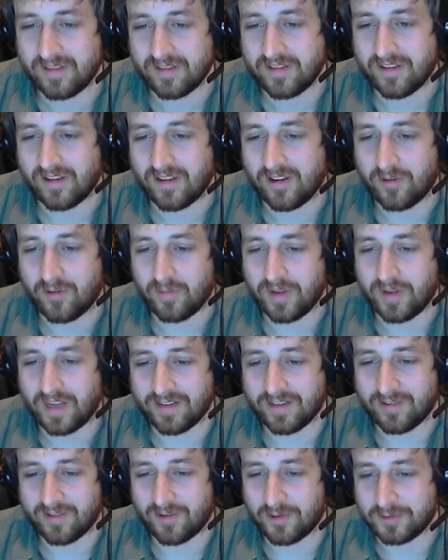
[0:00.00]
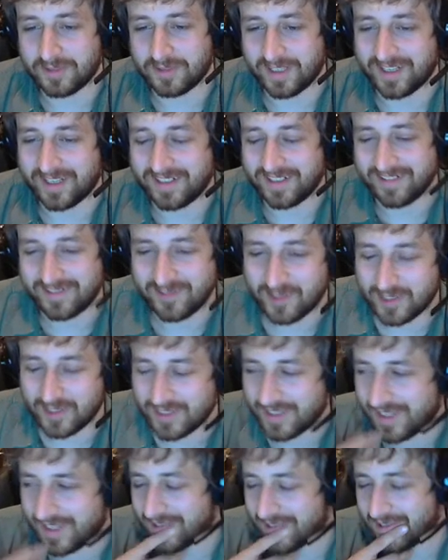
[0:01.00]
Oh wait, hold on, she
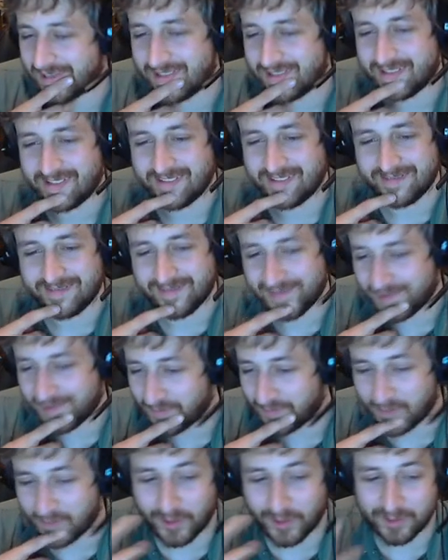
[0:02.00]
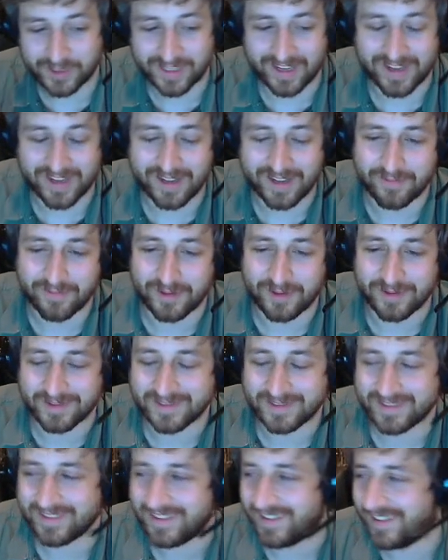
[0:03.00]
says. We're holding on,
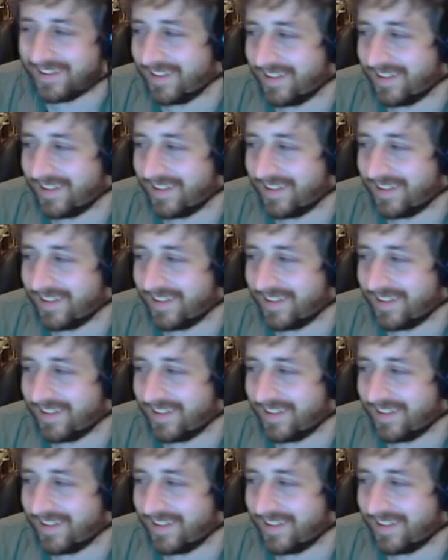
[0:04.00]
folks.